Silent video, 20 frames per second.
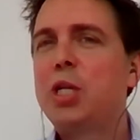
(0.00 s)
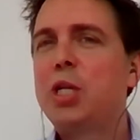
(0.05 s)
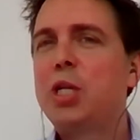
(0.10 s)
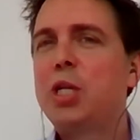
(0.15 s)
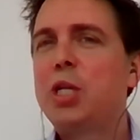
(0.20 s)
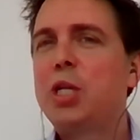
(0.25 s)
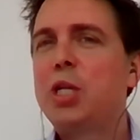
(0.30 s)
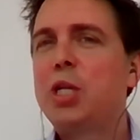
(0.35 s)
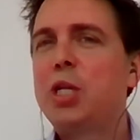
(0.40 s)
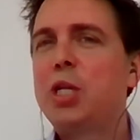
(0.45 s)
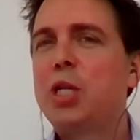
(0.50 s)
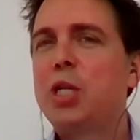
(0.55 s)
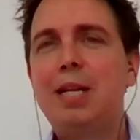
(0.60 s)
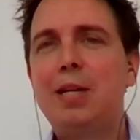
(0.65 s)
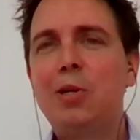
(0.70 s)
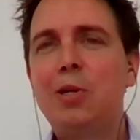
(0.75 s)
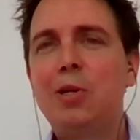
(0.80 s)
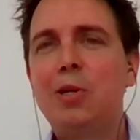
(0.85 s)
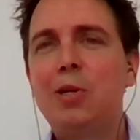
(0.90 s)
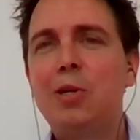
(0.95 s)

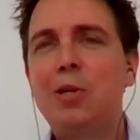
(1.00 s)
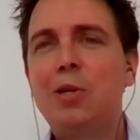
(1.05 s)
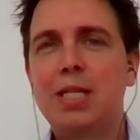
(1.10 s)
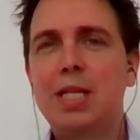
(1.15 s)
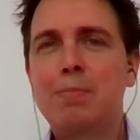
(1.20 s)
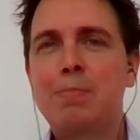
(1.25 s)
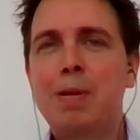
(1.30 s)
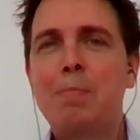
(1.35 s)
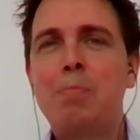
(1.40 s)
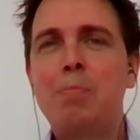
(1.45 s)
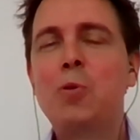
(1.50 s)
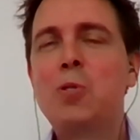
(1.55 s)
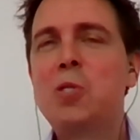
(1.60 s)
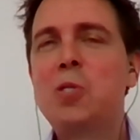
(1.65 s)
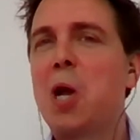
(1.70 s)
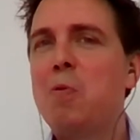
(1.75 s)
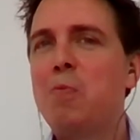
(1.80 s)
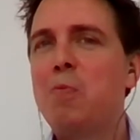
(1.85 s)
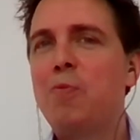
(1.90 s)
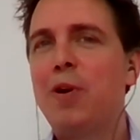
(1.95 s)
uncompleted courses as people
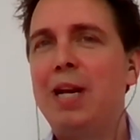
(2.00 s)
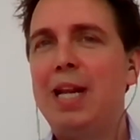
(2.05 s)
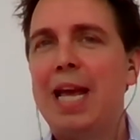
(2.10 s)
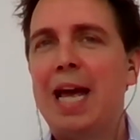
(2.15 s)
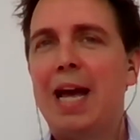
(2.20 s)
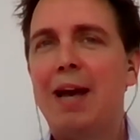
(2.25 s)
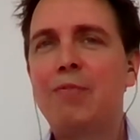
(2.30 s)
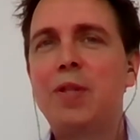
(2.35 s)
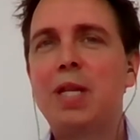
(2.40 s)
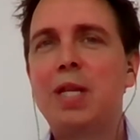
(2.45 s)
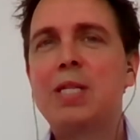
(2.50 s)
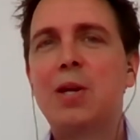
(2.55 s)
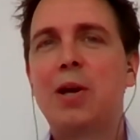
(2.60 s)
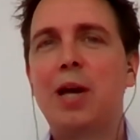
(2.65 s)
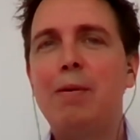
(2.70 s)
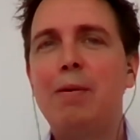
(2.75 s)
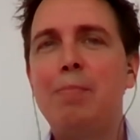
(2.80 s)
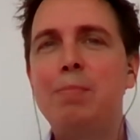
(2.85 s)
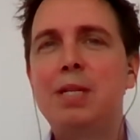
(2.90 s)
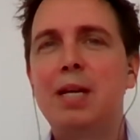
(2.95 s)
don't really have the
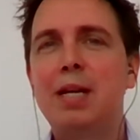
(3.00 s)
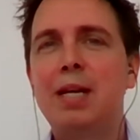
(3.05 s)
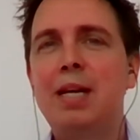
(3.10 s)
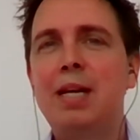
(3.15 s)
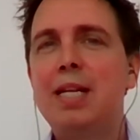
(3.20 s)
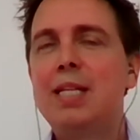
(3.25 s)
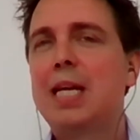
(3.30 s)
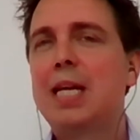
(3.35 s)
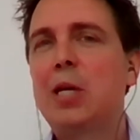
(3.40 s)
time to